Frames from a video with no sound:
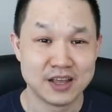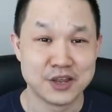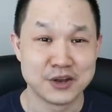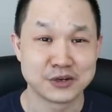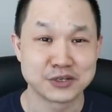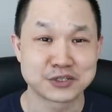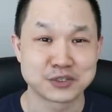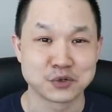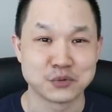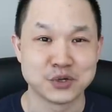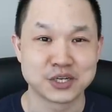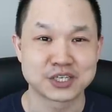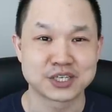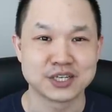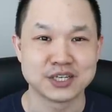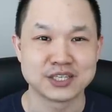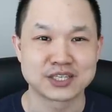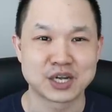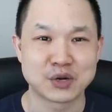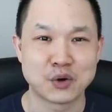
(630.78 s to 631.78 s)
Here's to
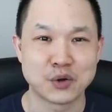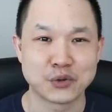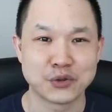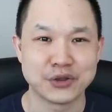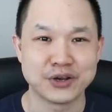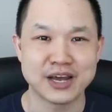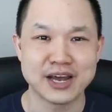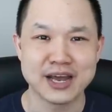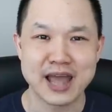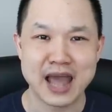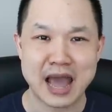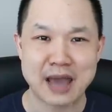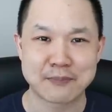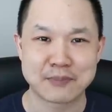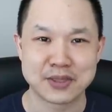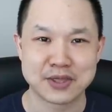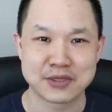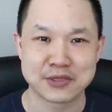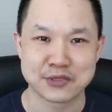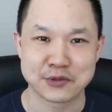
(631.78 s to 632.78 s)
wishing Zhang Ruoyun a
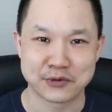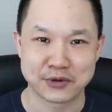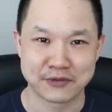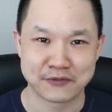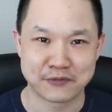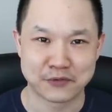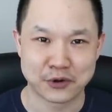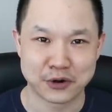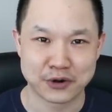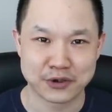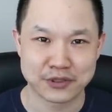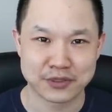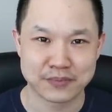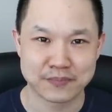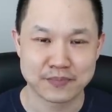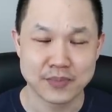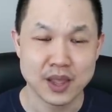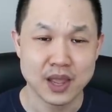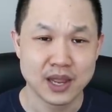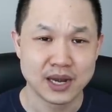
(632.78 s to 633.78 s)
happy 34th.
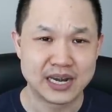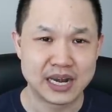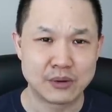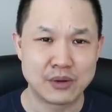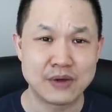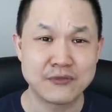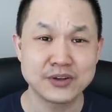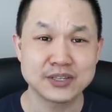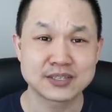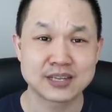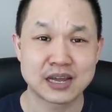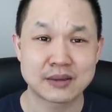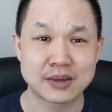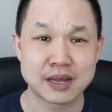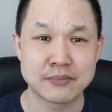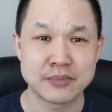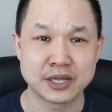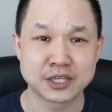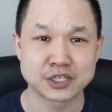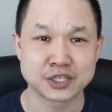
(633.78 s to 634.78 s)
Now, every time
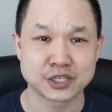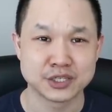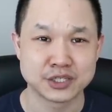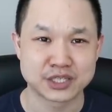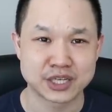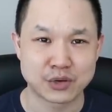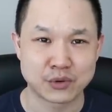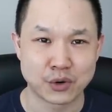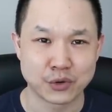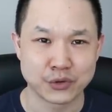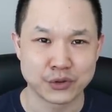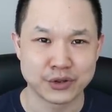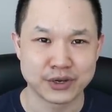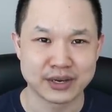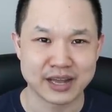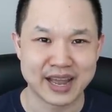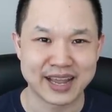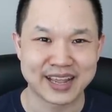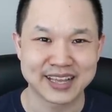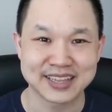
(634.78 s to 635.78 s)
I mention Zhang
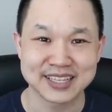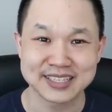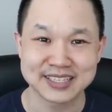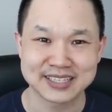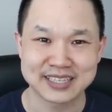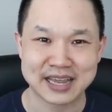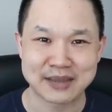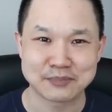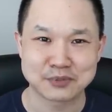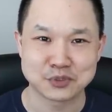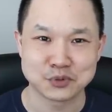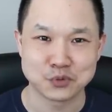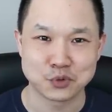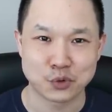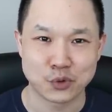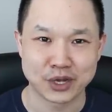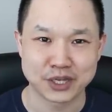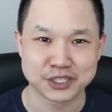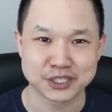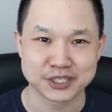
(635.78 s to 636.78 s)
Ruoyun, I get the same two
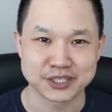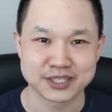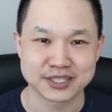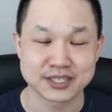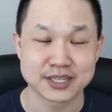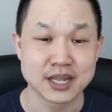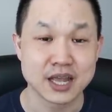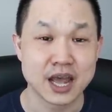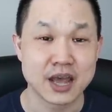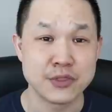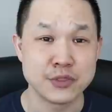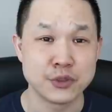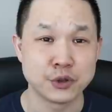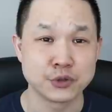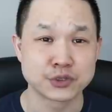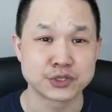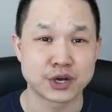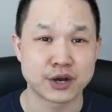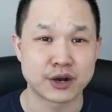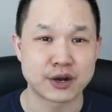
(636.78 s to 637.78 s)
questions, and
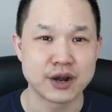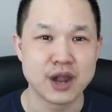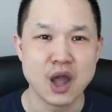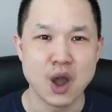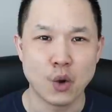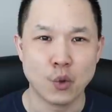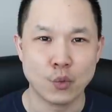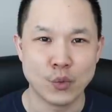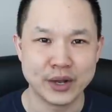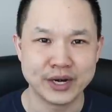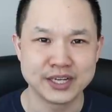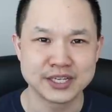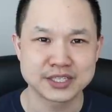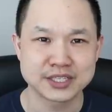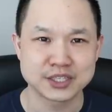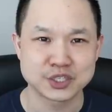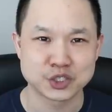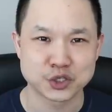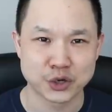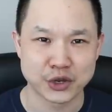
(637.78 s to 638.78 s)
those are, when
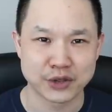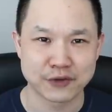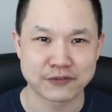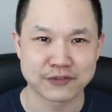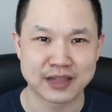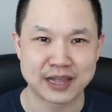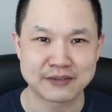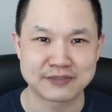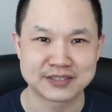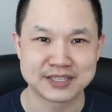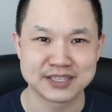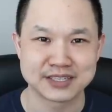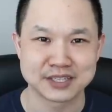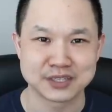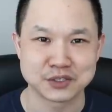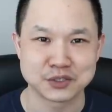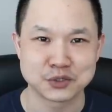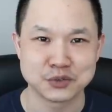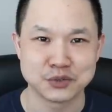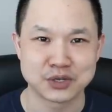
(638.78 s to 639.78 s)
is Joy of Life
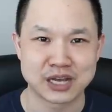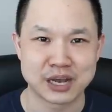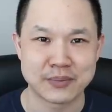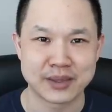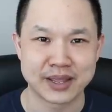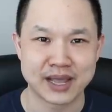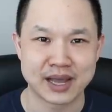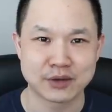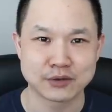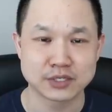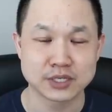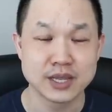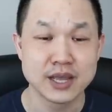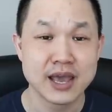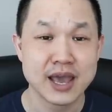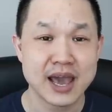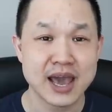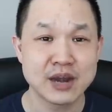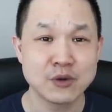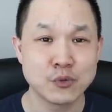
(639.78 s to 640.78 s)
Season 2 coming out,
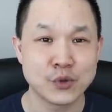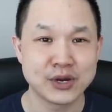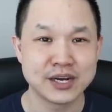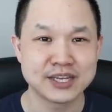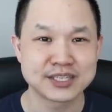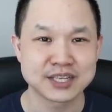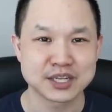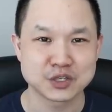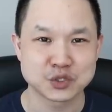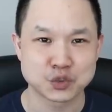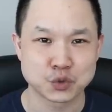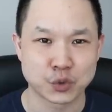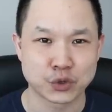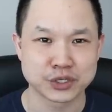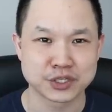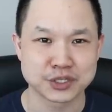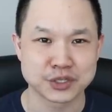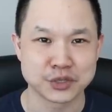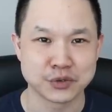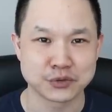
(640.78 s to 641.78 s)
and when is
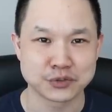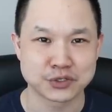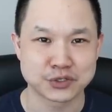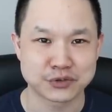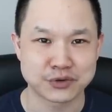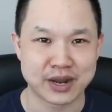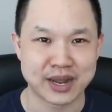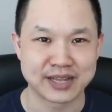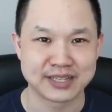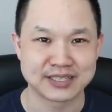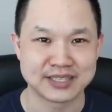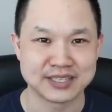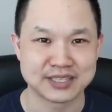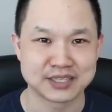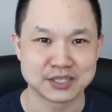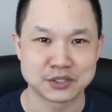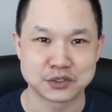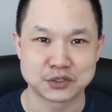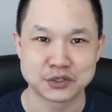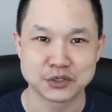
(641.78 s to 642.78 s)
Swords No Stride
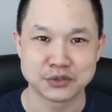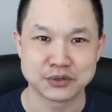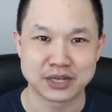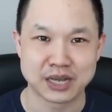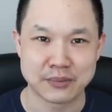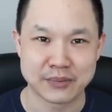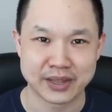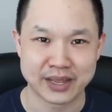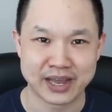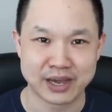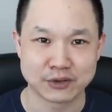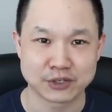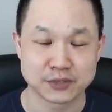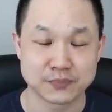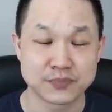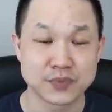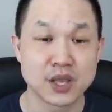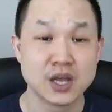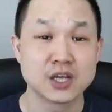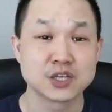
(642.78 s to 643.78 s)
Season 2 coming out?
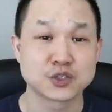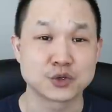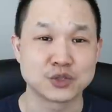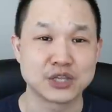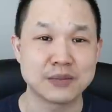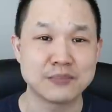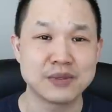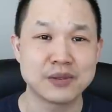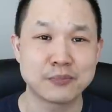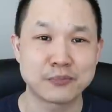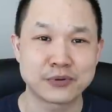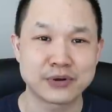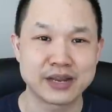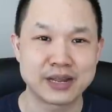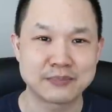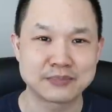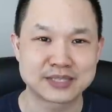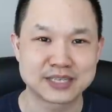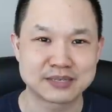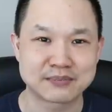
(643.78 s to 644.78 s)
So let me
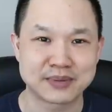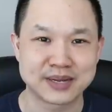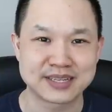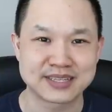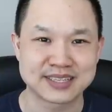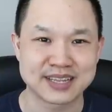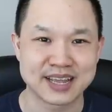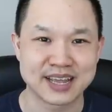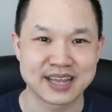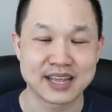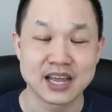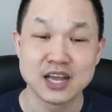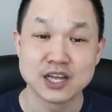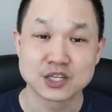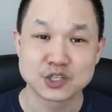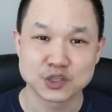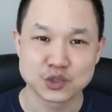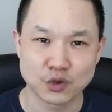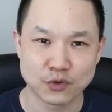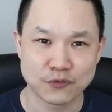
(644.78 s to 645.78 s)
preempt it by saying,
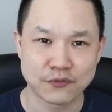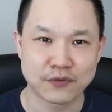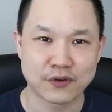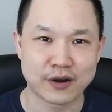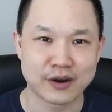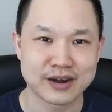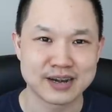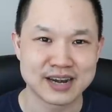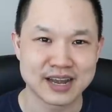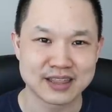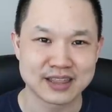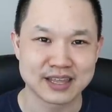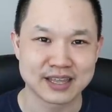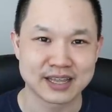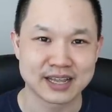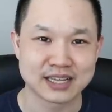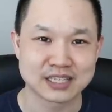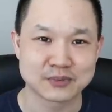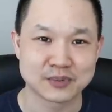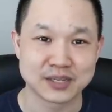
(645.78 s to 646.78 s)
so far,
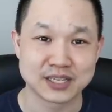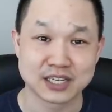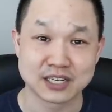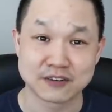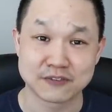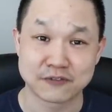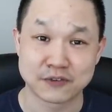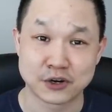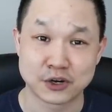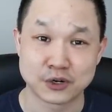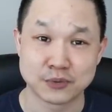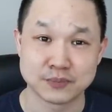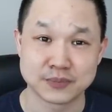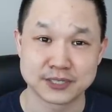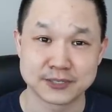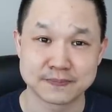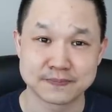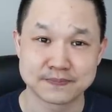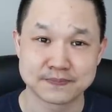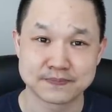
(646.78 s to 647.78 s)
nothing has been
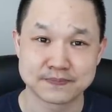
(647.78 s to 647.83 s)
confirmed.